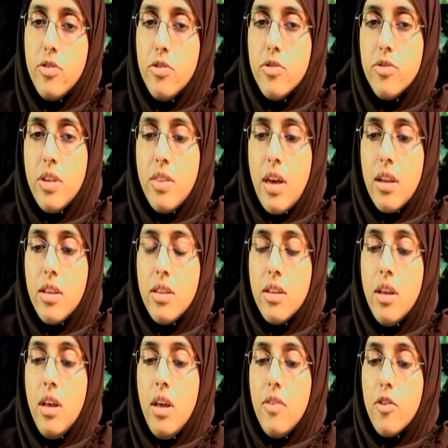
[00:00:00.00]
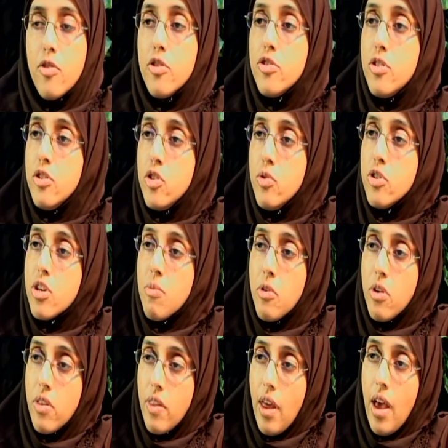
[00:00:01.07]
you'll see that in the Christian and Jewish
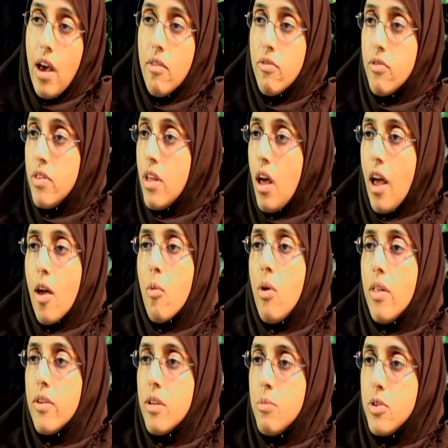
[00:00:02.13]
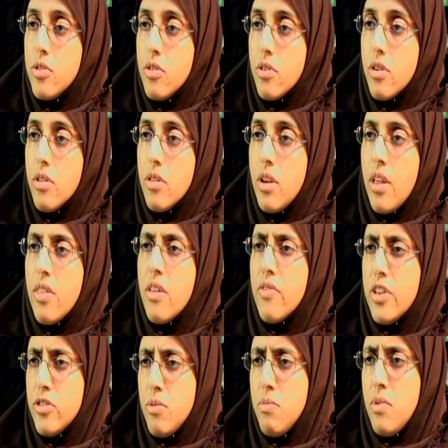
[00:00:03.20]
community, they have really high quality material, and I think
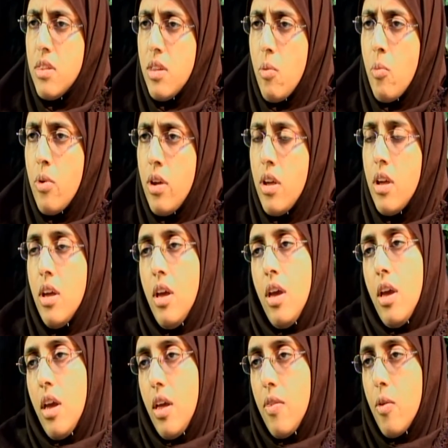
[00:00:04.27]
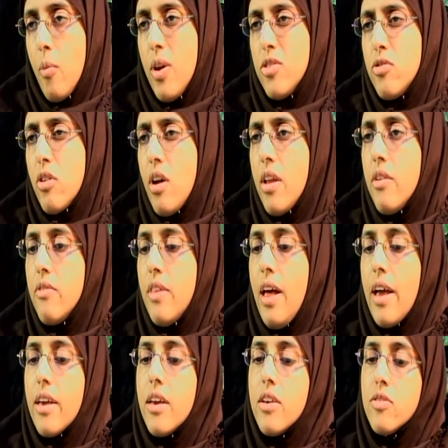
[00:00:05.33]
that's something that we in the West are kind of
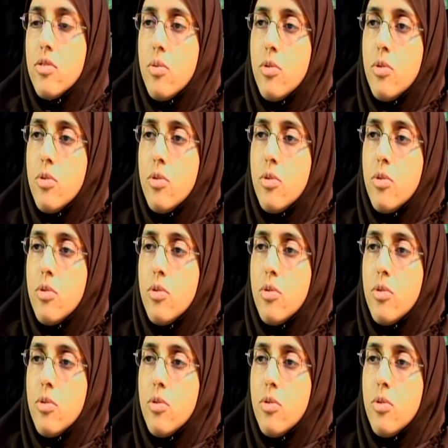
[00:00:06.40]
lacking. So